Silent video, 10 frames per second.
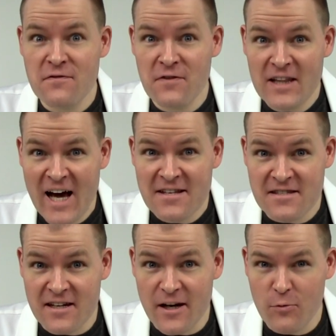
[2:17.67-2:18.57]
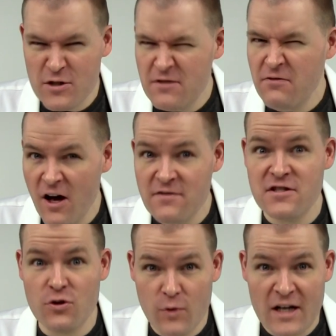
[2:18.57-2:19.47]
in velocity, which
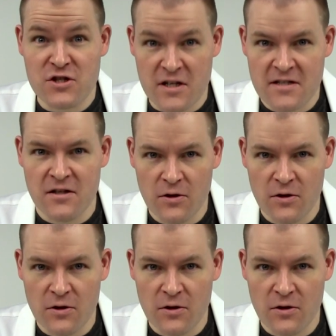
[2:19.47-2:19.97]
involves direction